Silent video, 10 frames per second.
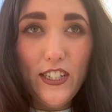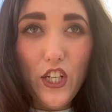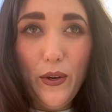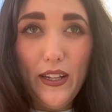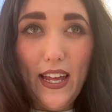
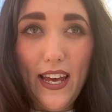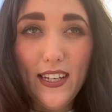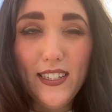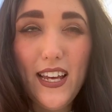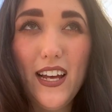doing
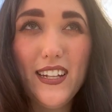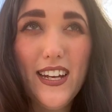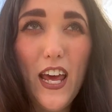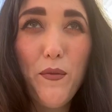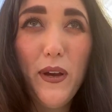this and the
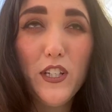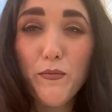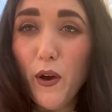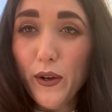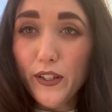neighbour is
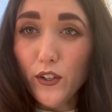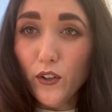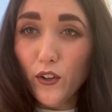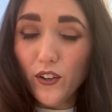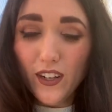mowing the
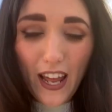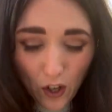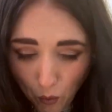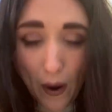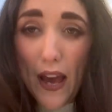lawn. Like,
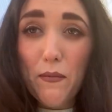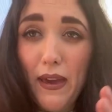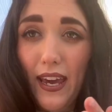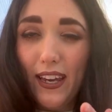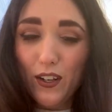why
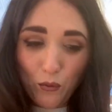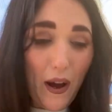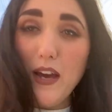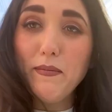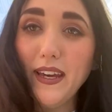me?
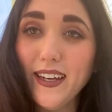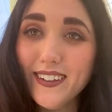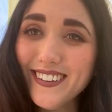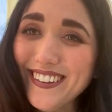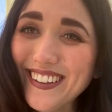Why me?
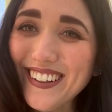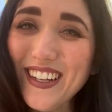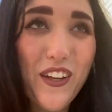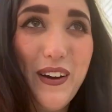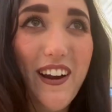
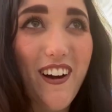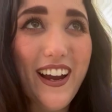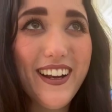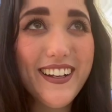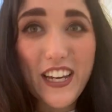Can you hear
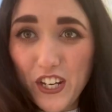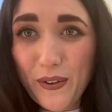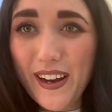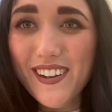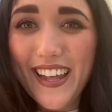it? Can you
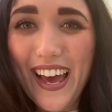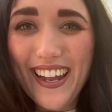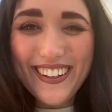hear that?